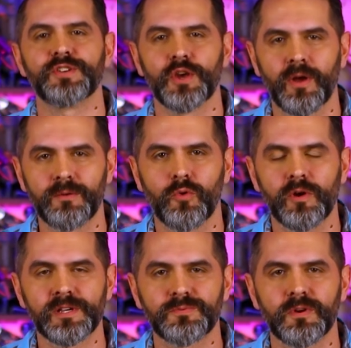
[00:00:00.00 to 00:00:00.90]
The Shogun
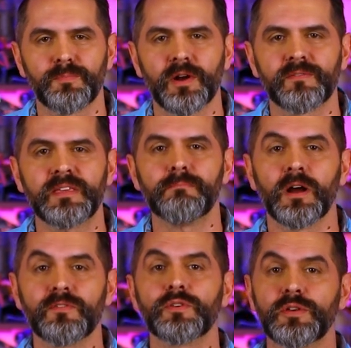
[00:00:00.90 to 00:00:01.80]
Warriors were a part of the
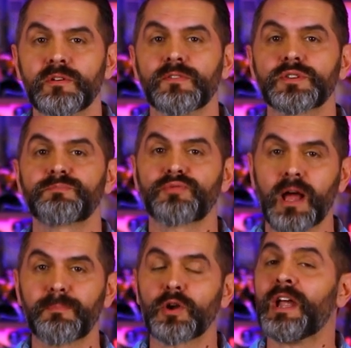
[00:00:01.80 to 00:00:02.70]
Marvel Universe
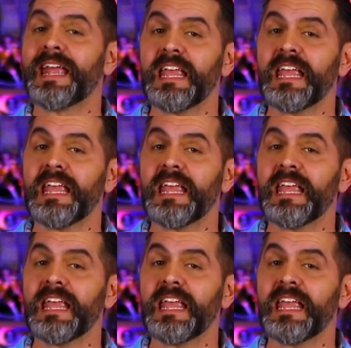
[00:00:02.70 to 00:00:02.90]
proper.